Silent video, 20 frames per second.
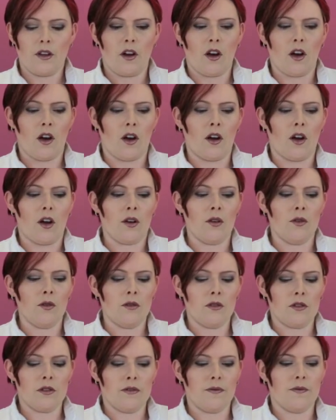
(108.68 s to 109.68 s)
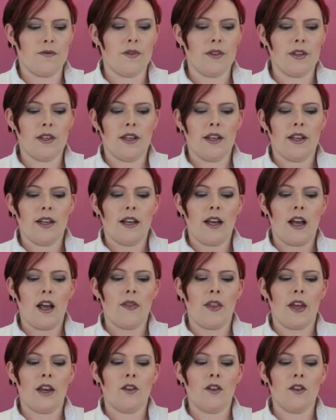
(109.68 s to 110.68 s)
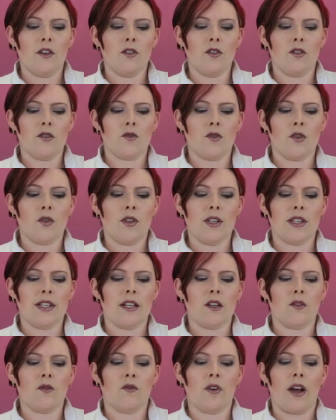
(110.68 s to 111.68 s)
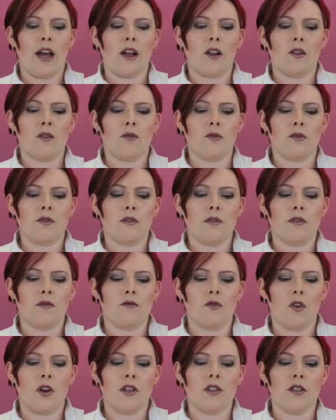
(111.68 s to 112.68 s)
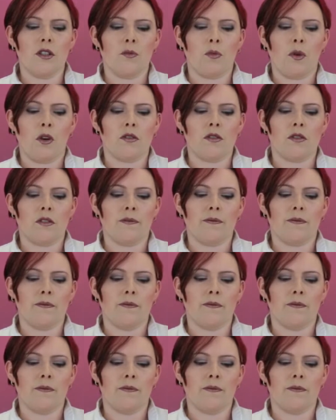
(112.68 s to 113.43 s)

our hose and then unscrew this little valve right at the bottom,